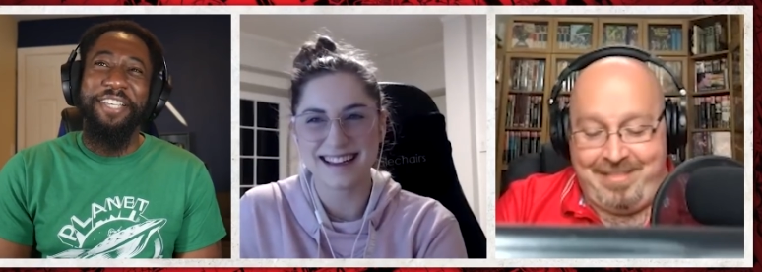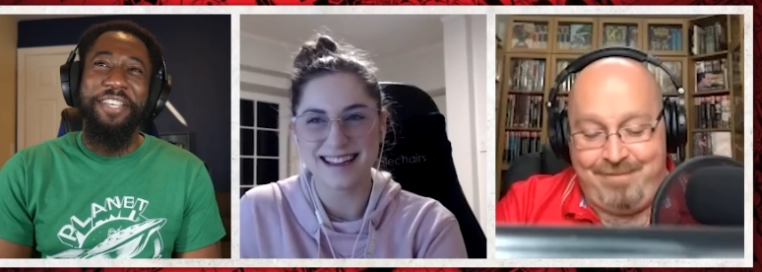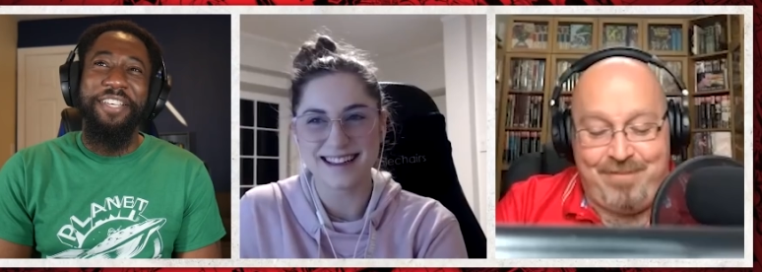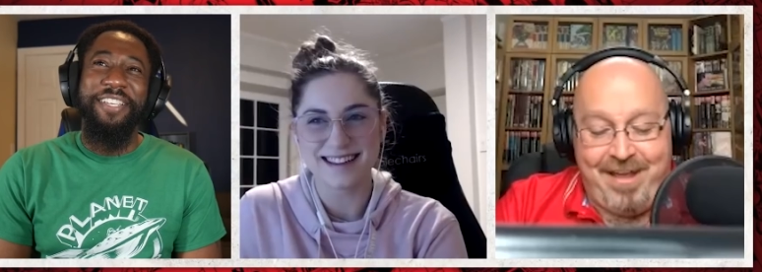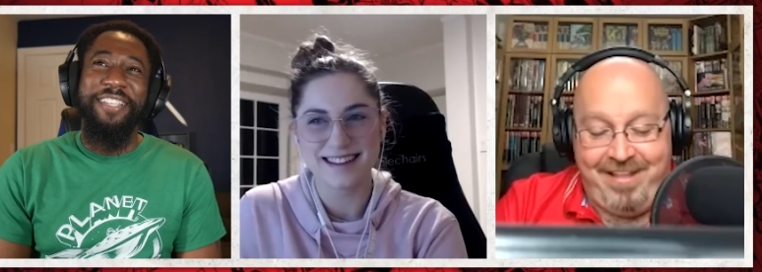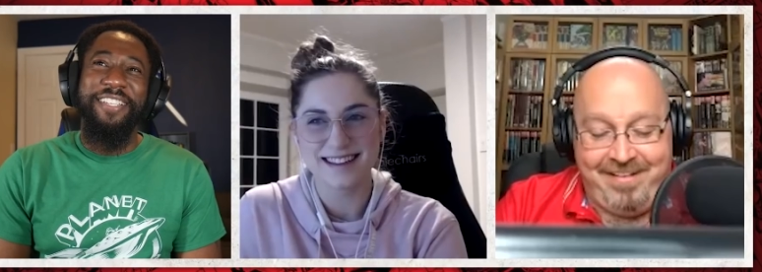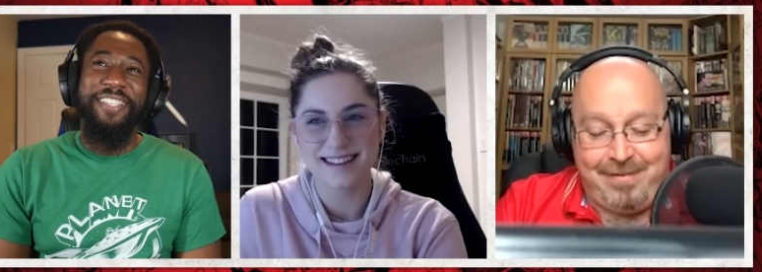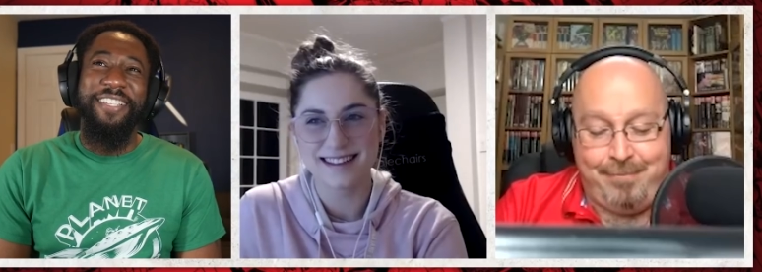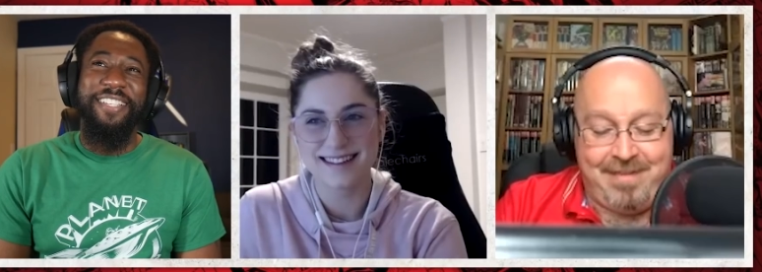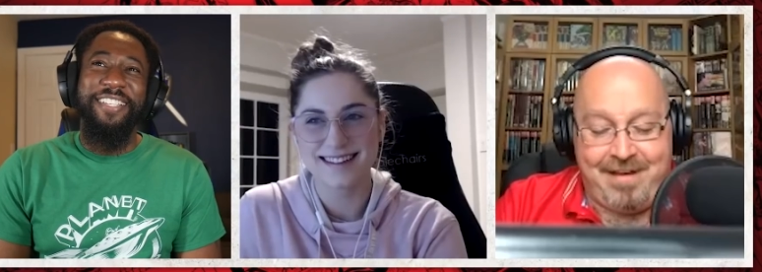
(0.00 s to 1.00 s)
Speaker 1: That violates
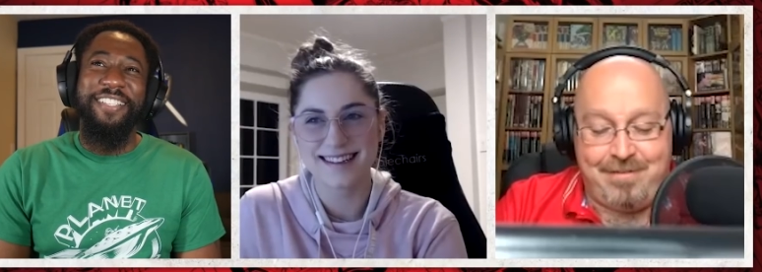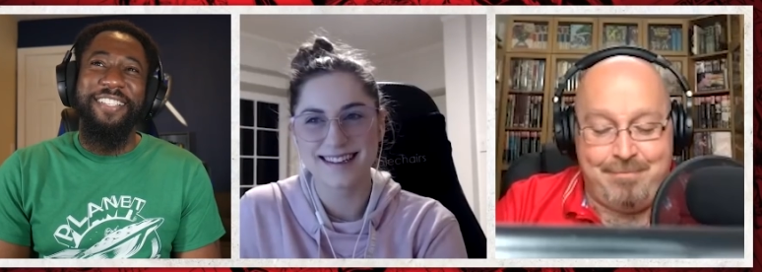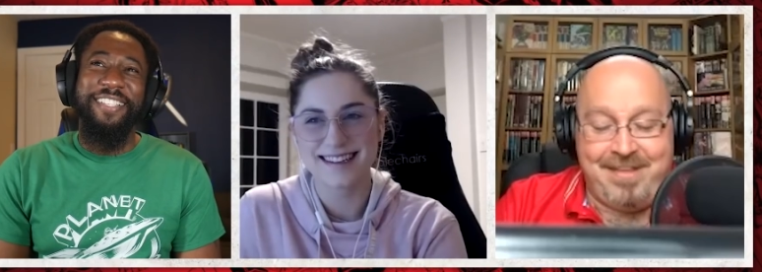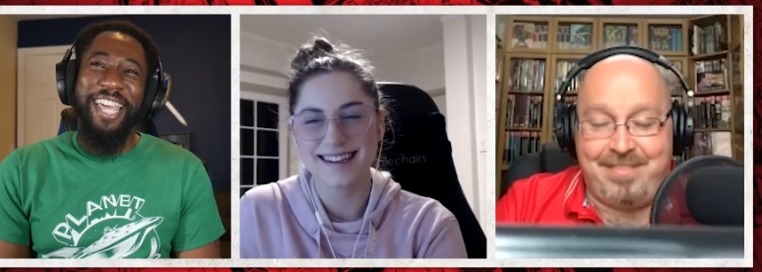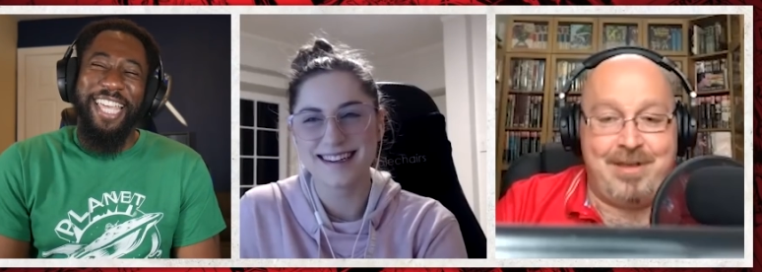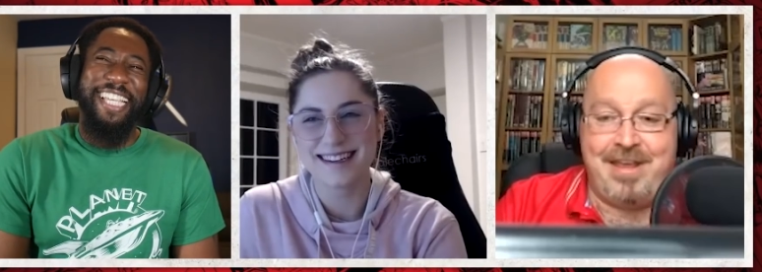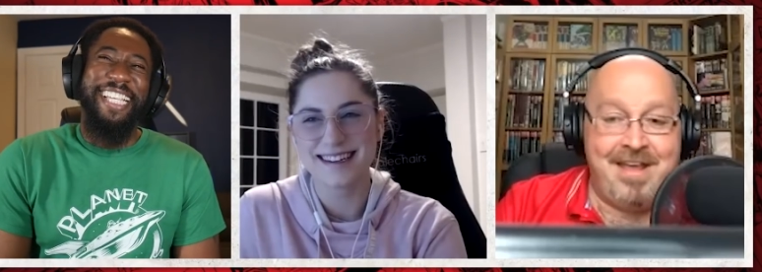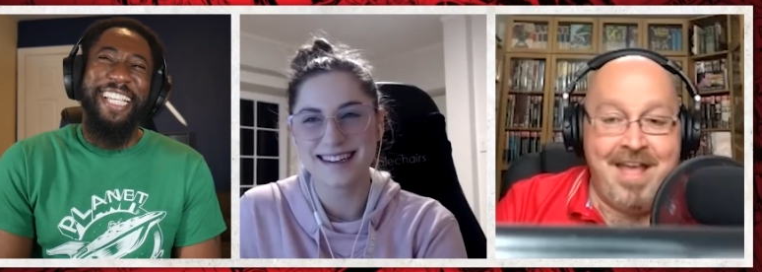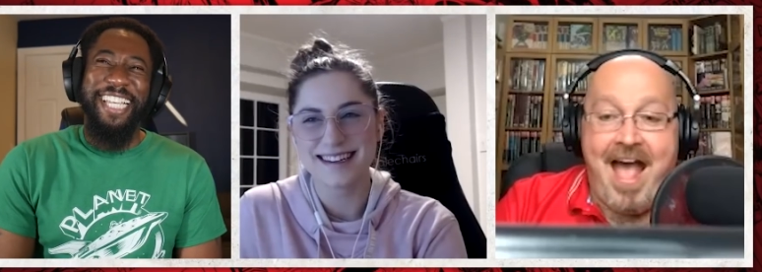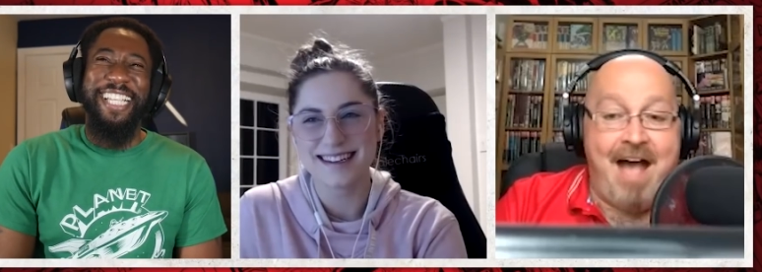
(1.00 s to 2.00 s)
subsection B three.